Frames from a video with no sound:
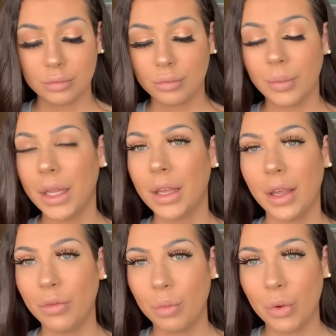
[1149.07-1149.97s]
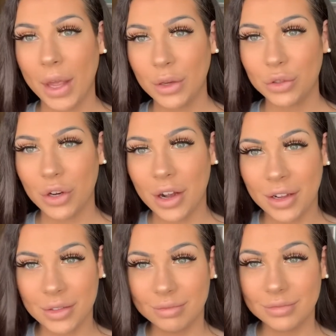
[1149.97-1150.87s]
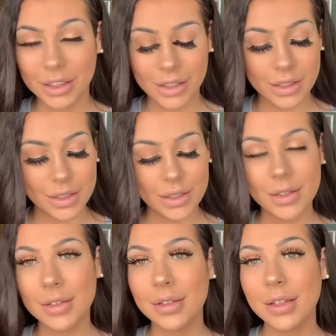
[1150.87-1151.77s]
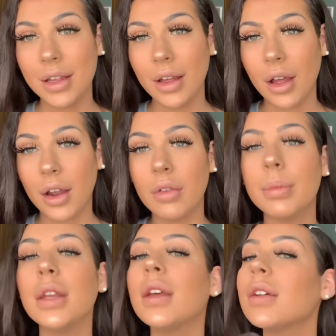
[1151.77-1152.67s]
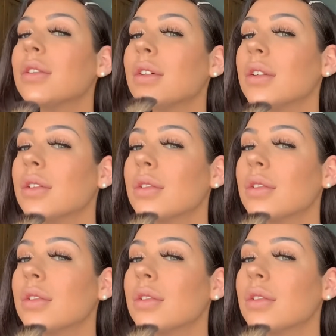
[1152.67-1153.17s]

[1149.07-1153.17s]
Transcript: make it even more extra because I love being extra.